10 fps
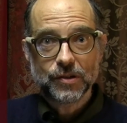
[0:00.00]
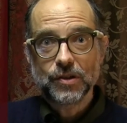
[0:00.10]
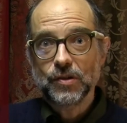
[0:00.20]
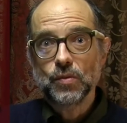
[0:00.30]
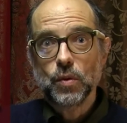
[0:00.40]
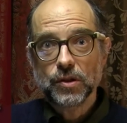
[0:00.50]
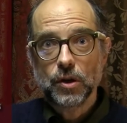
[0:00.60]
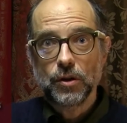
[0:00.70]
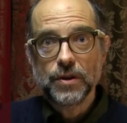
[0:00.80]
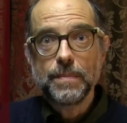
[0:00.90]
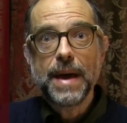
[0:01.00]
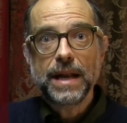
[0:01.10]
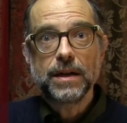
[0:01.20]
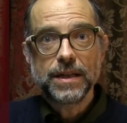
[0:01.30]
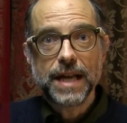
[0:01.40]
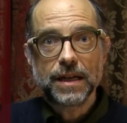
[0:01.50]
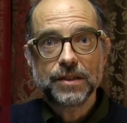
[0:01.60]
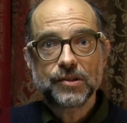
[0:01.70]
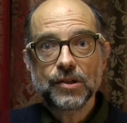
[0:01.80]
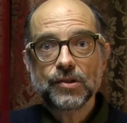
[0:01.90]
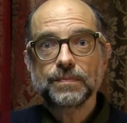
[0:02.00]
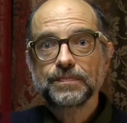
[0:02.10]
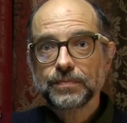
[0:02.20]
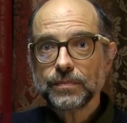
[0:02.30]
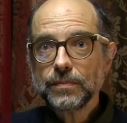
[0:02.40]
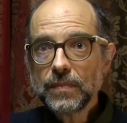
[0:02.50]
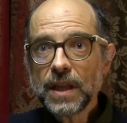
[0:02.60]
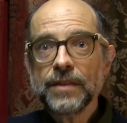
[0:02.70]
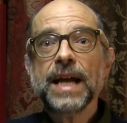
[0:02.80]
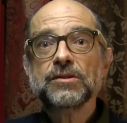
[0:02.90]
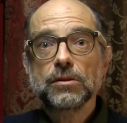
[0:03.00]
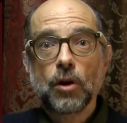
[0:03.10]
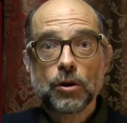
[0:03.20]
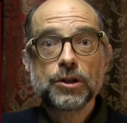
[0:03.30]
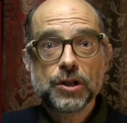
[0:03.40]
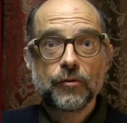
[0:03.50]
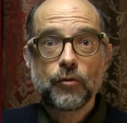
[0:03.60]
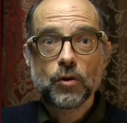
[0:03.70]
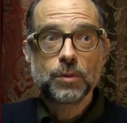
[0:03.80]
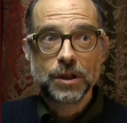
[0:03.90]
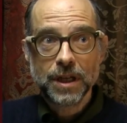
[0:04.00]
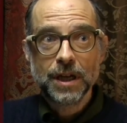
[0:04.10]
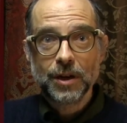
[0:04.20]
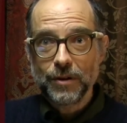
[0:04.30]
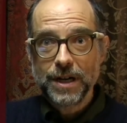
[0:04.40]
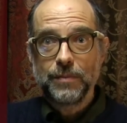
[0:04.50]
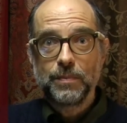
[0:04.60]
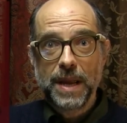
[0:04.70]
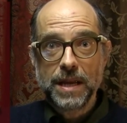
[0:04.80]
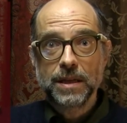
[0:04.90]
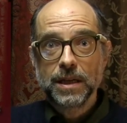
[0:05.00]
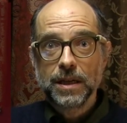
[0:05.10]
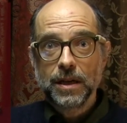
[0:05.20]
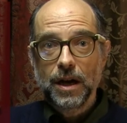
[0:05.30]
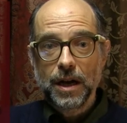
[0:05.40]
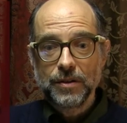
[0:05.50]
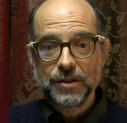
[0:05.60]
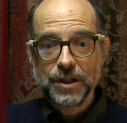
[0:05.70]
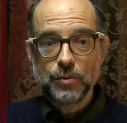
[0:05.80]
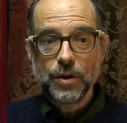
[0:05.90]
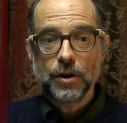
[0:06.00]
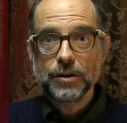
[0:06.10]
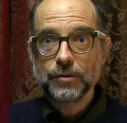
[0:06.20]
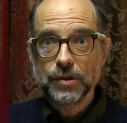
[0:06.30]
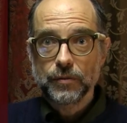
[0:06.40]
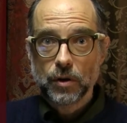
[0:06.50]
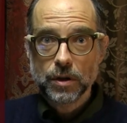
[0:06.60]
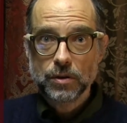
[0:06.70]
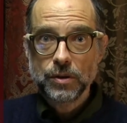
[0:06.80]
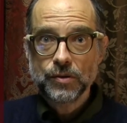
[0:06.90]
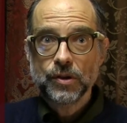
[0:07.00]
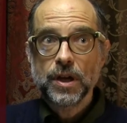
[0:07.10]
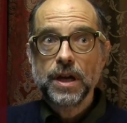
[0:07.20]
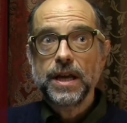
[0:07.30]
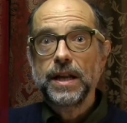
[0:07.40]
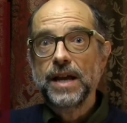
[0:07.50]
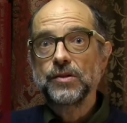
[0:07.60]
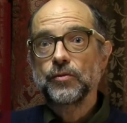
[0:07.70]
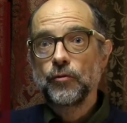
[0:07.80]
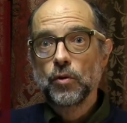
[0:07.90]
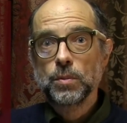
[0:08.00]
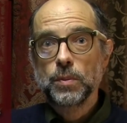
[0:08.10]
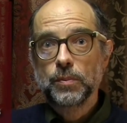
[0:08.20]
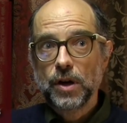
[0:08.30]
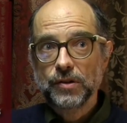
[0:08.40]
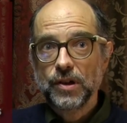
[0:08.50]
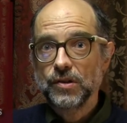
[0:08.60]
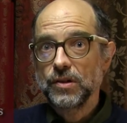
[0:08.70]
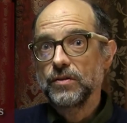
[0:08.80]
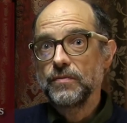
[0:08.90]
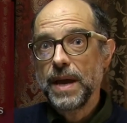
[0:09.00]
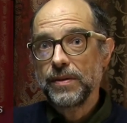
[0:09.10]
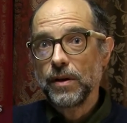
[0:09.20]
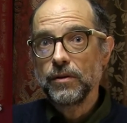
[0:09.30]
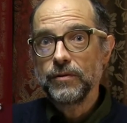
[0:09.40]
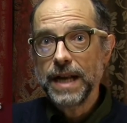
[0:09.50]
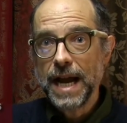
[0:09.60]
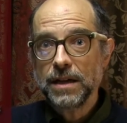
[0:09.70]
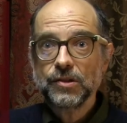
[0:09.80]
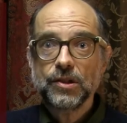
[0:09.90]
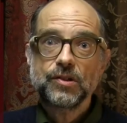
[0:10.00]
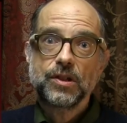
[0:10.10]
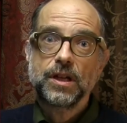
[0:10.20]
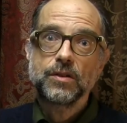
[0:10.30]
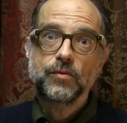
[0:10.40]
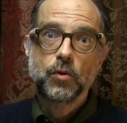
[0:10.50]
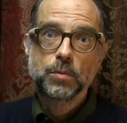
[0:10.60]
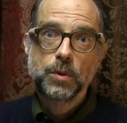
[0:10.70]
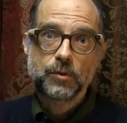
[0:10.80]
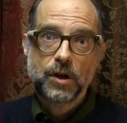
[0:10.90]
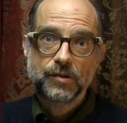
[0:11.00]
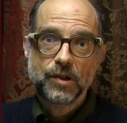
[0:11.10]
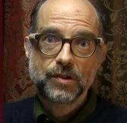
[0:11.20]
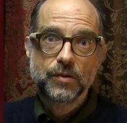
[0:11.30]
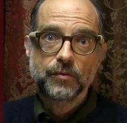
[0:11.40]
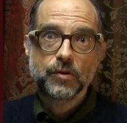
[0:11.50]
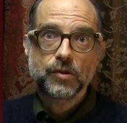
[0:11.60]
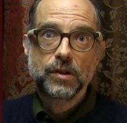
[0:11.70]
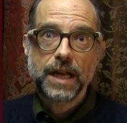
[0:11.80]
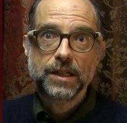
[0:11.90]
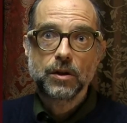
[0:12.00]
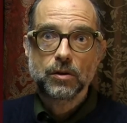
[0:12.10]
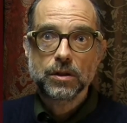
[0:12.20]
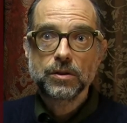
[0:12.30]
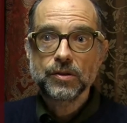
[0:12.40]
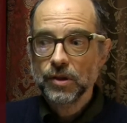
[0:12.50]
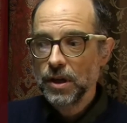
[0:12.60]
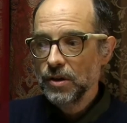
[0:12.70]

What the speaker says: This is what's called a meta-analysis. That's large and formal, right? It may deal with hundreds of articles. It has formal processes of analysis. It has formal processes for selecting articles.